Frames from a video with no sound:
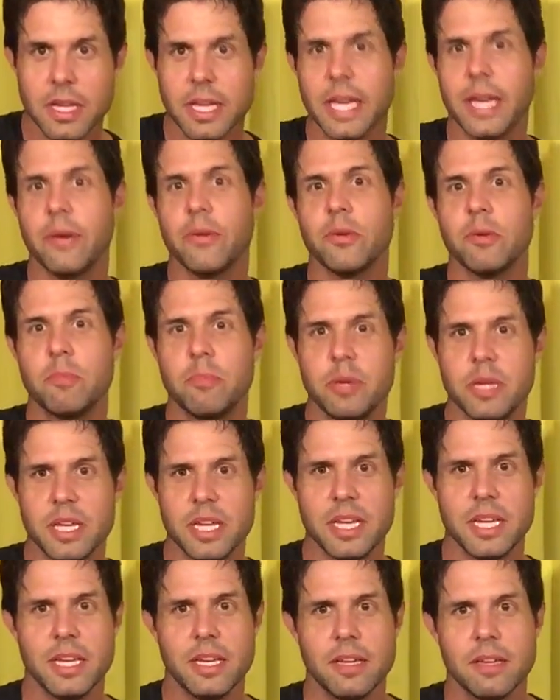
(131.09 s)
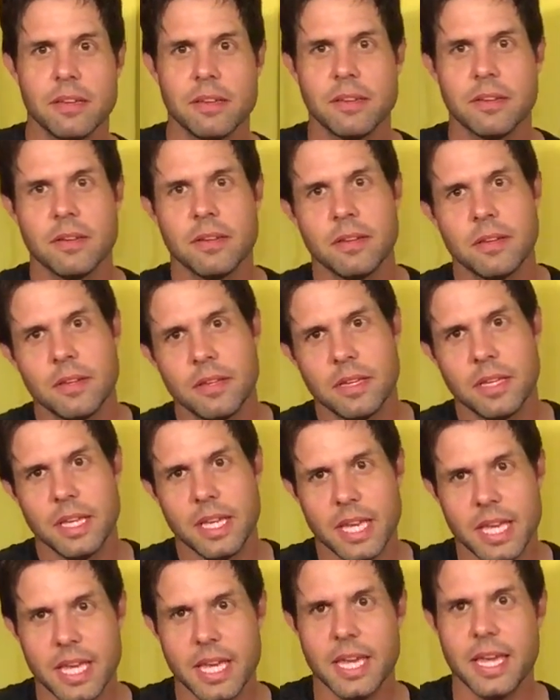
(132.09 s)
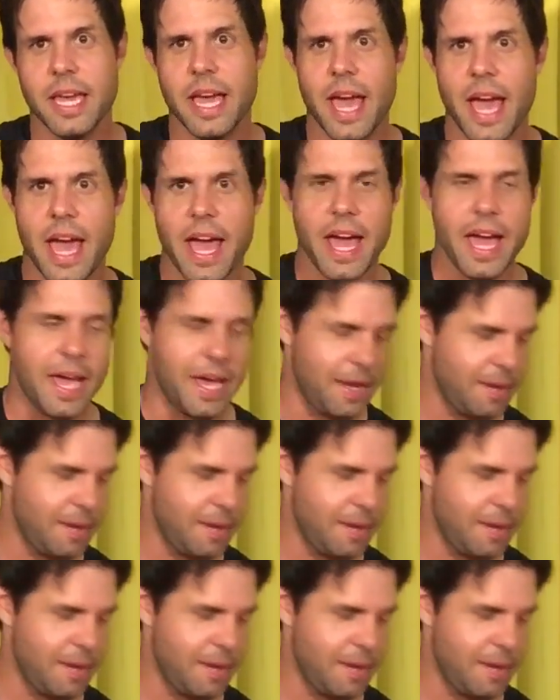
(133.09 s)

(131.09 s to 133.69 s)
it would be E-A.